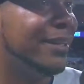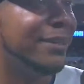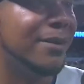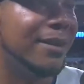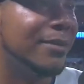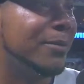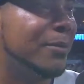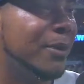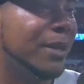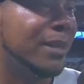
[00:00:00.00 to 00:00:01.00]
you have to
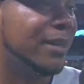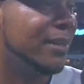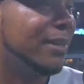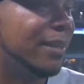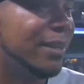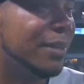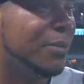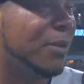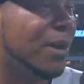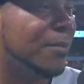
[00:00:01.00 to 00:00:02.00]
work and they get
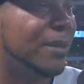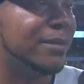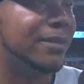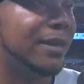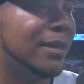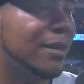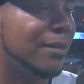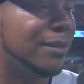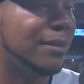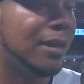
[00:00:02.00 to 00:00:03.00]
your arm, exercise, all
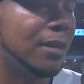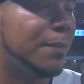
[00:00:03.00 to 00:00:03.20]
this stuff.